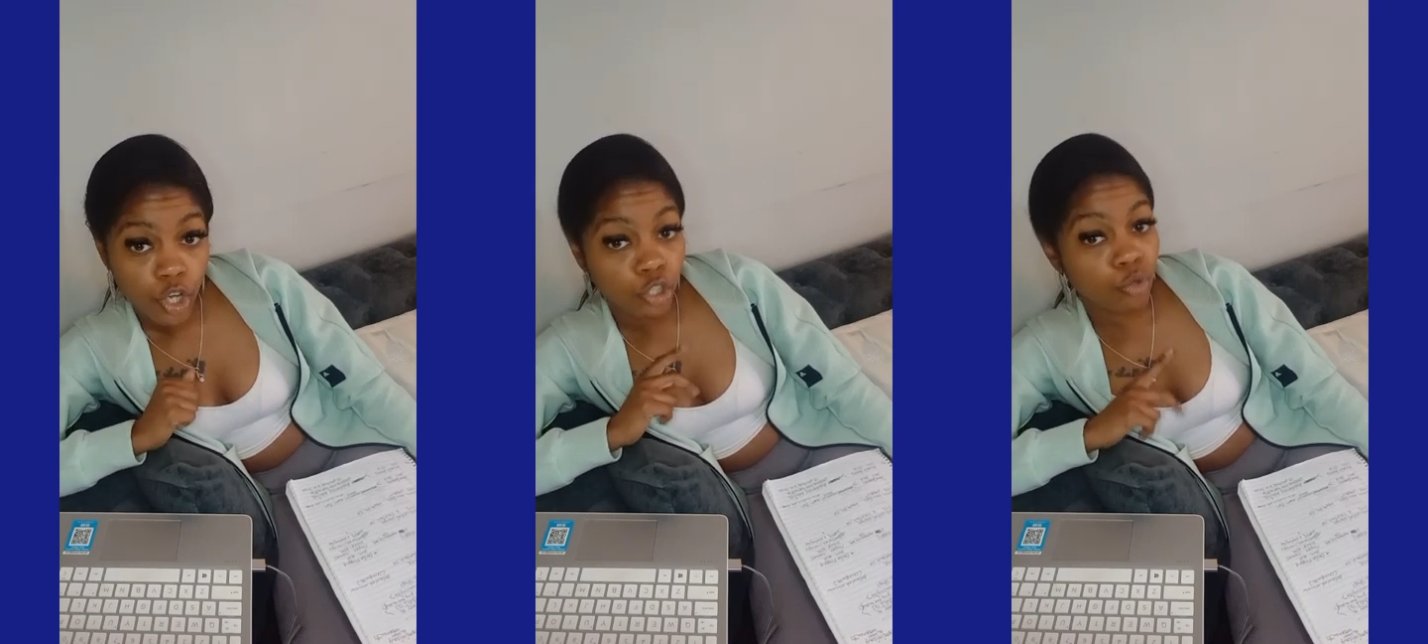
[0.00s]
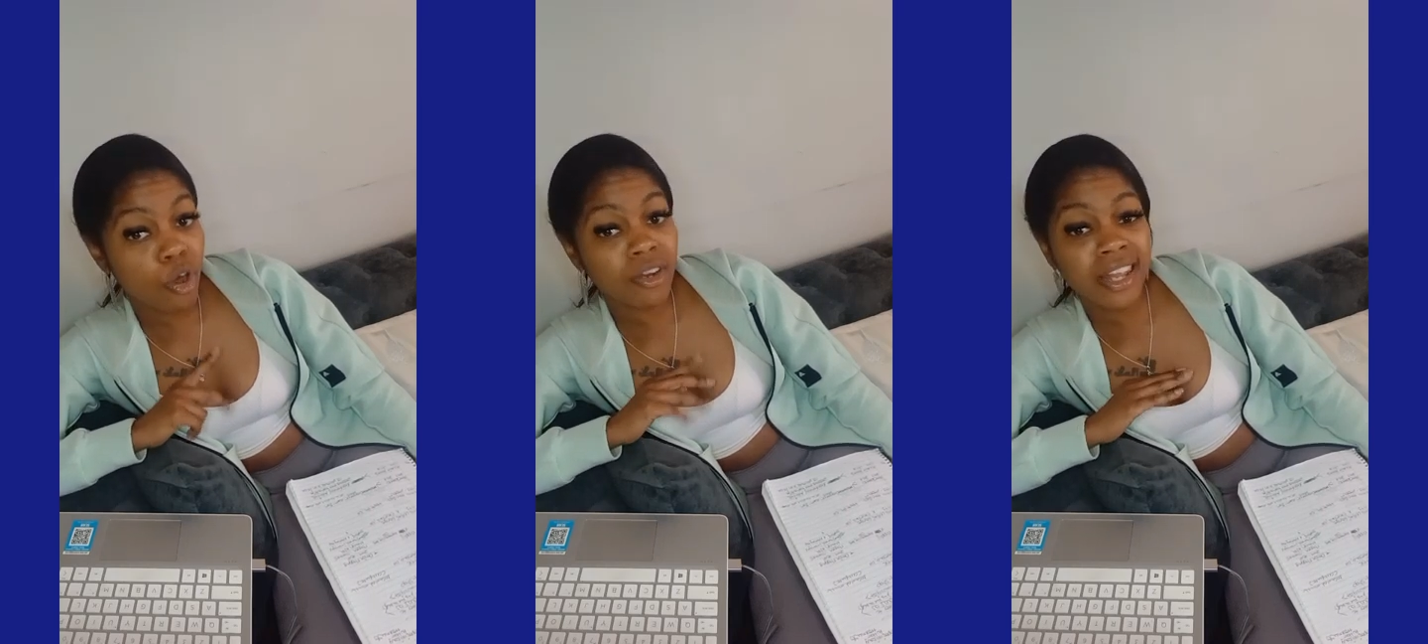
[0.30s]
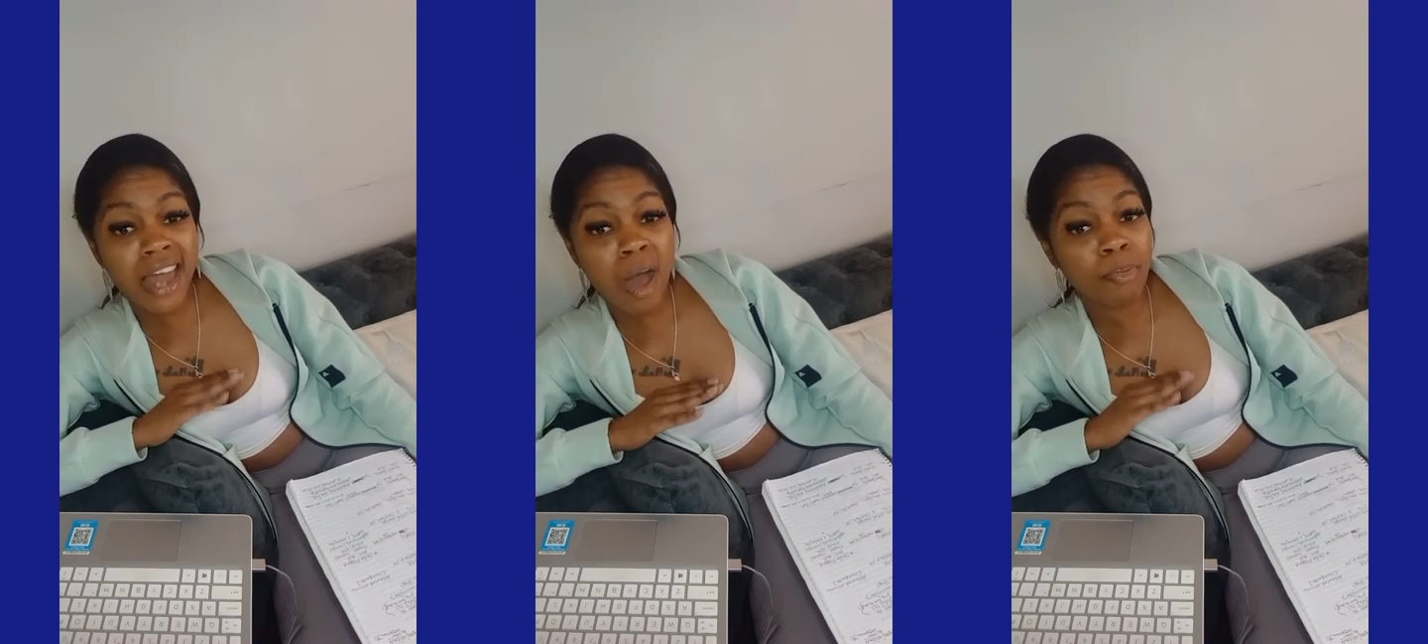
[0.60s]
You don't
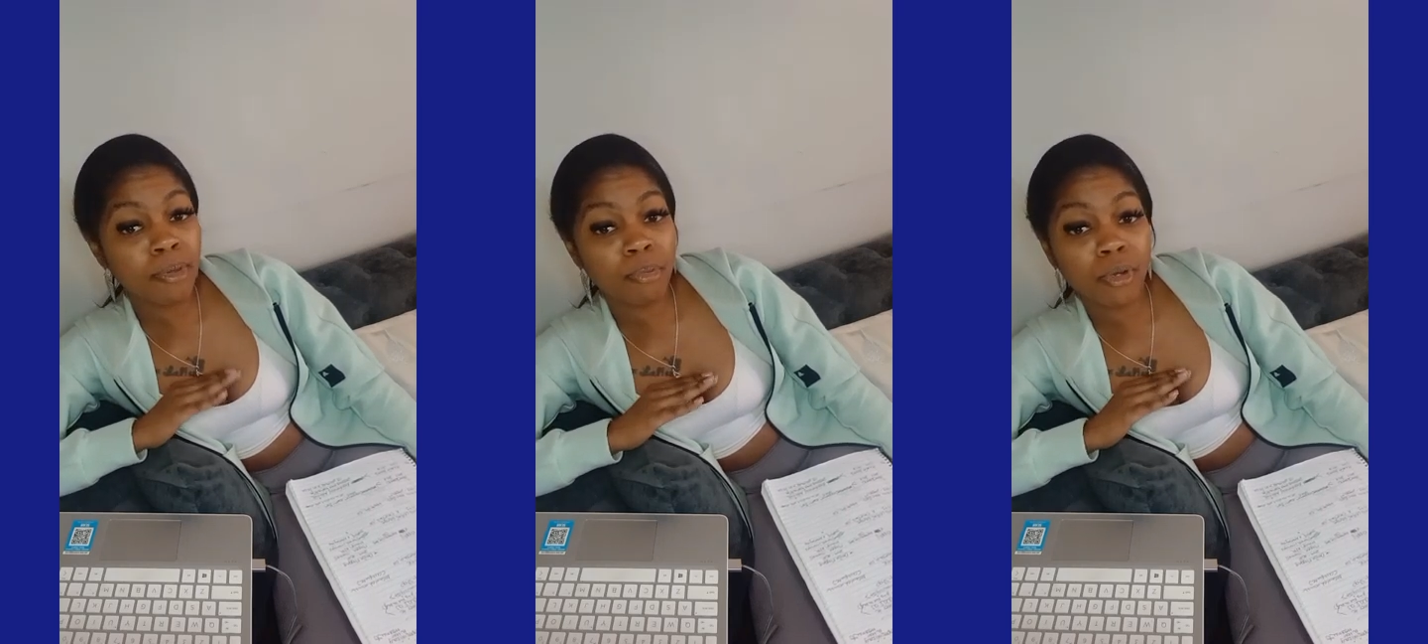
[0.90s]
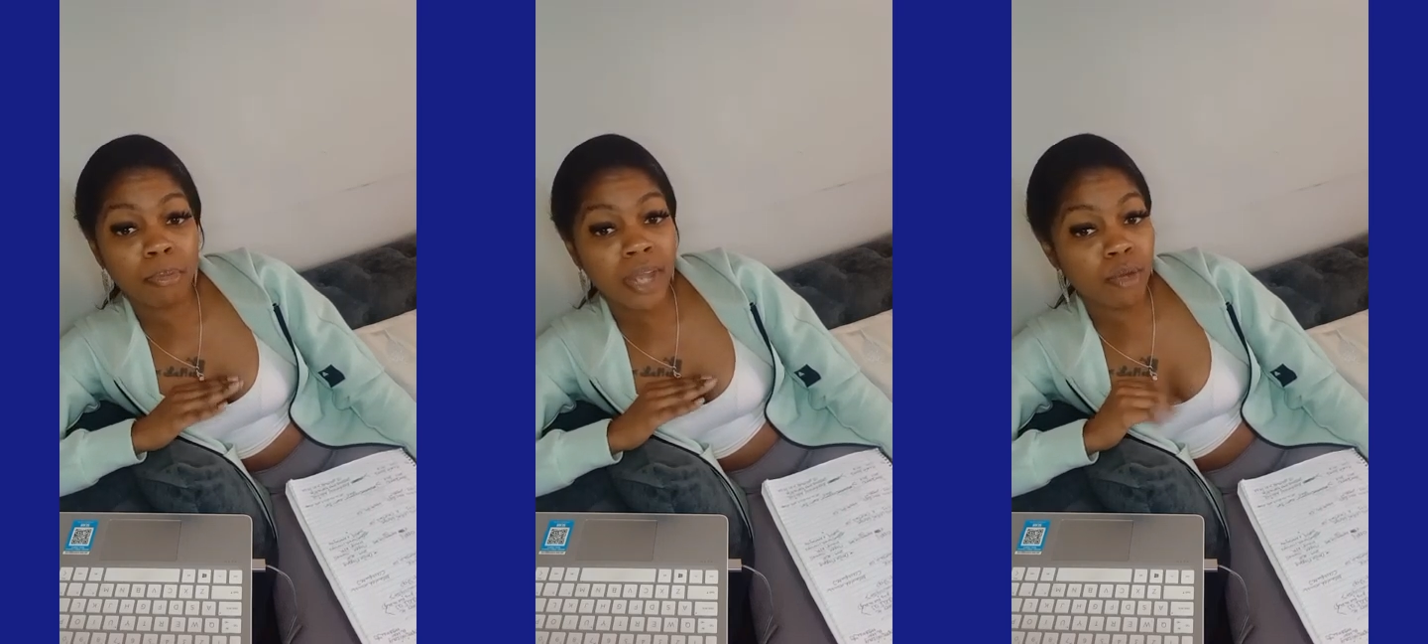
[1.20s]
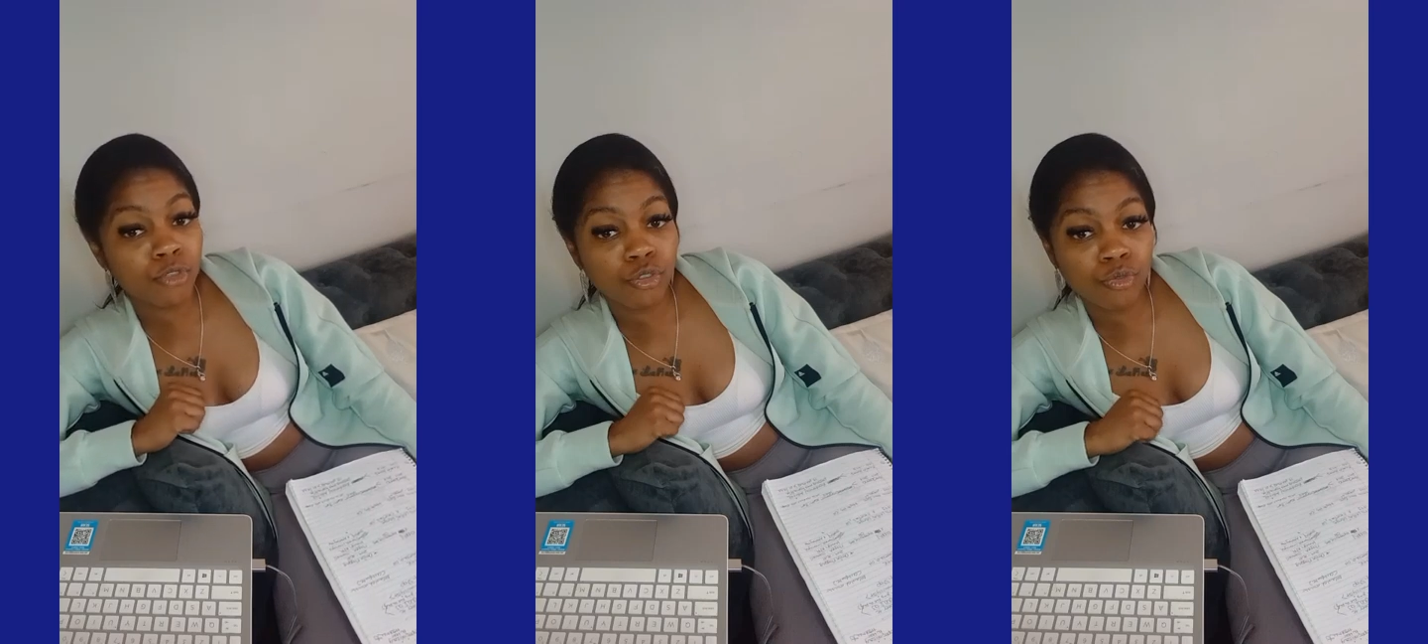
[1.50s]
allow people to play with you.